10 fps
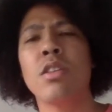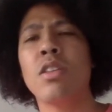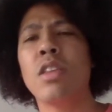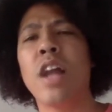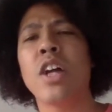
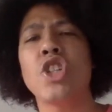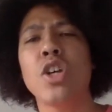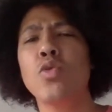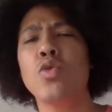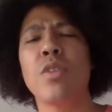that our
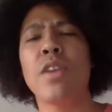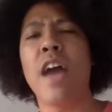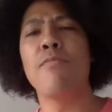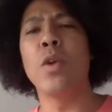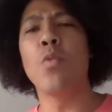children
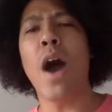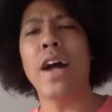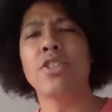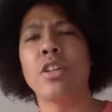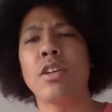have been
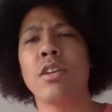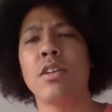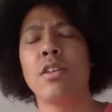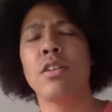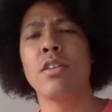watching,
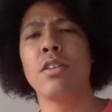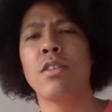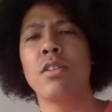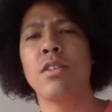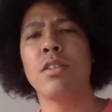
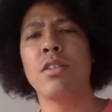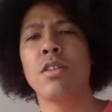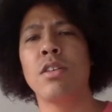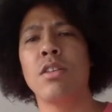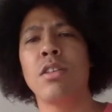
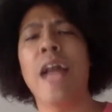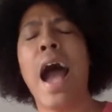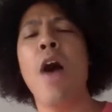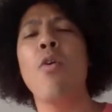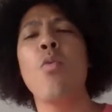that
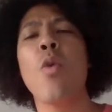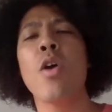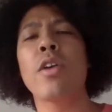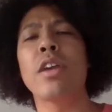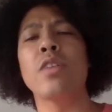our
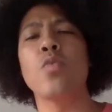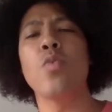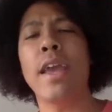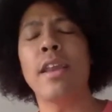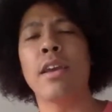work is
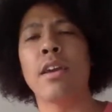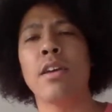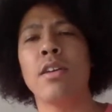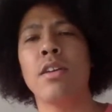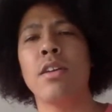waiting,
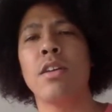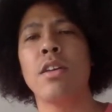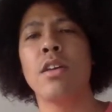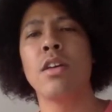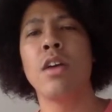
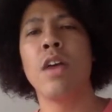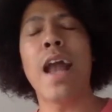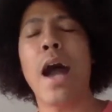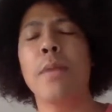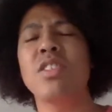and
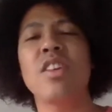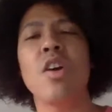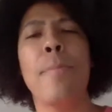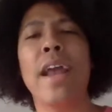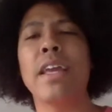I'm still
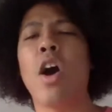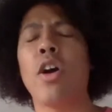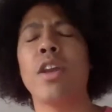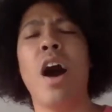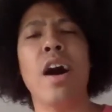betting
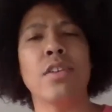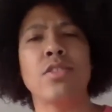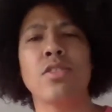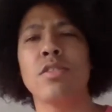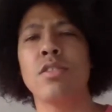on
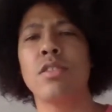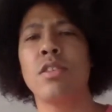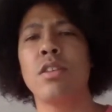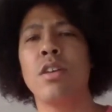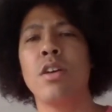us,
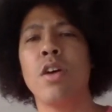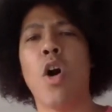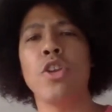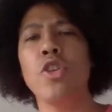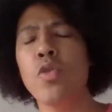
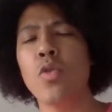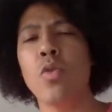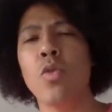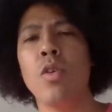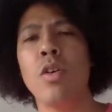on you,
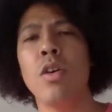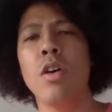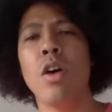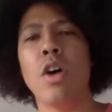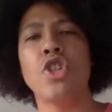
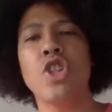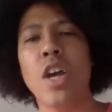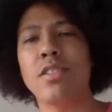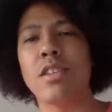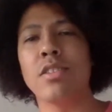on
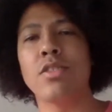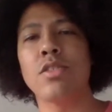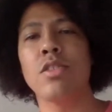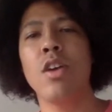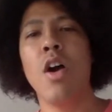
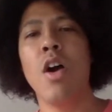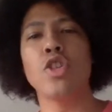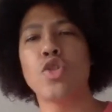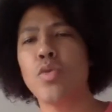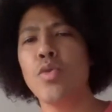justice, on
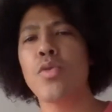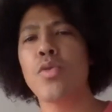truth.